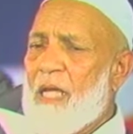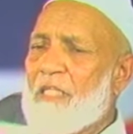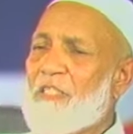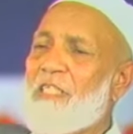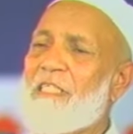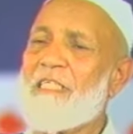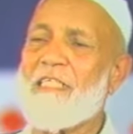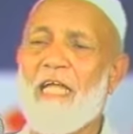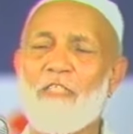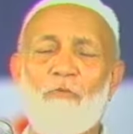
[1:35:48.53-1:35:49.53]
and Jesus
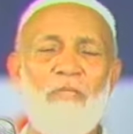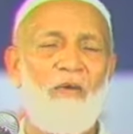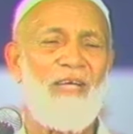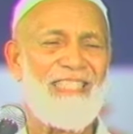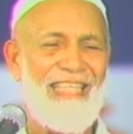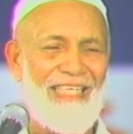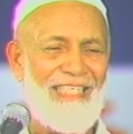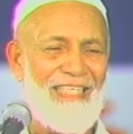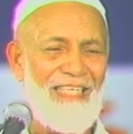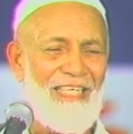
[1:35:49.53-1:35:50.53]
Christ whom thou hast sent.